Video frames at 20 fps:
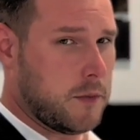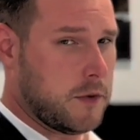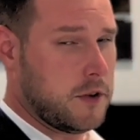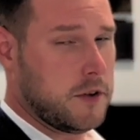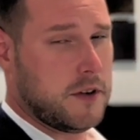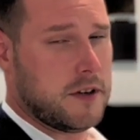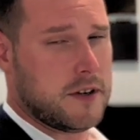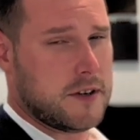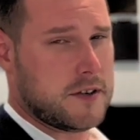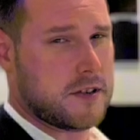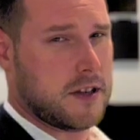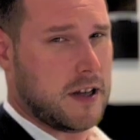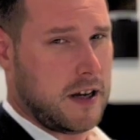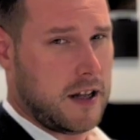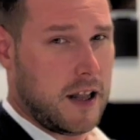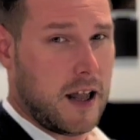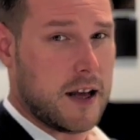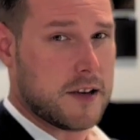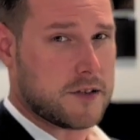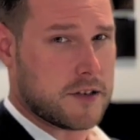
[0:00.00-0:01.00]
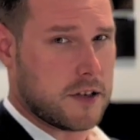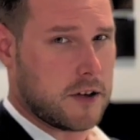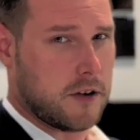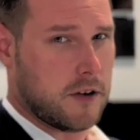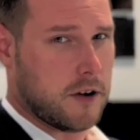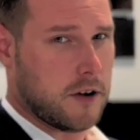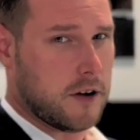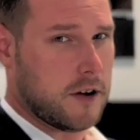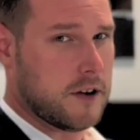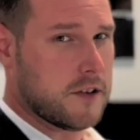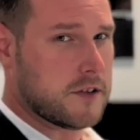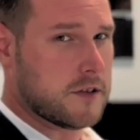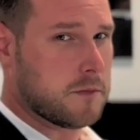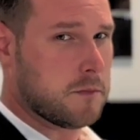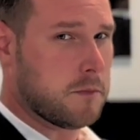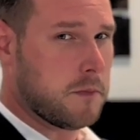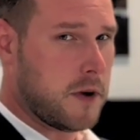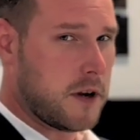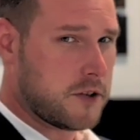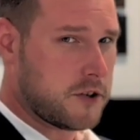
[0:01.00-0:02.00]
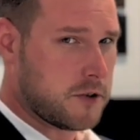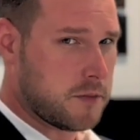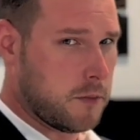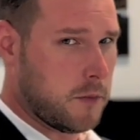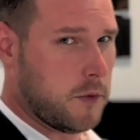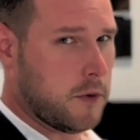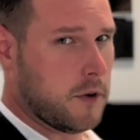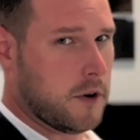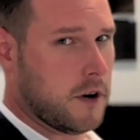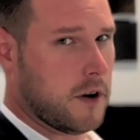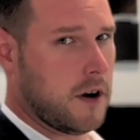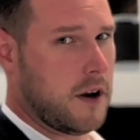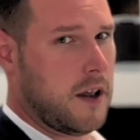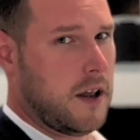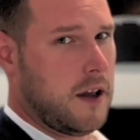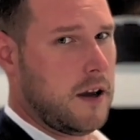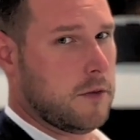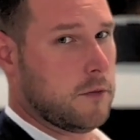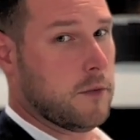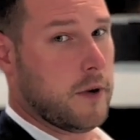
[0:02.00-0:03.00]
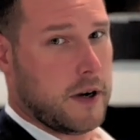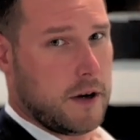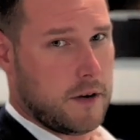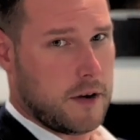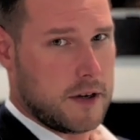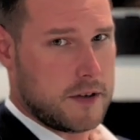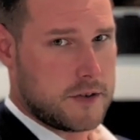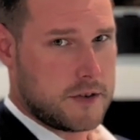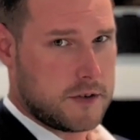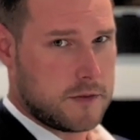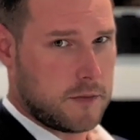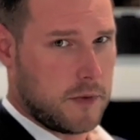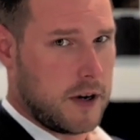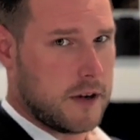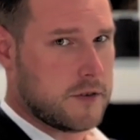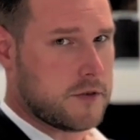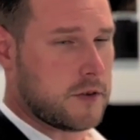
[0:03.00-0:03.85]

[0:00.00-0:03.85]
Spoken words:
when you get into the classic car is much more rigorous, right?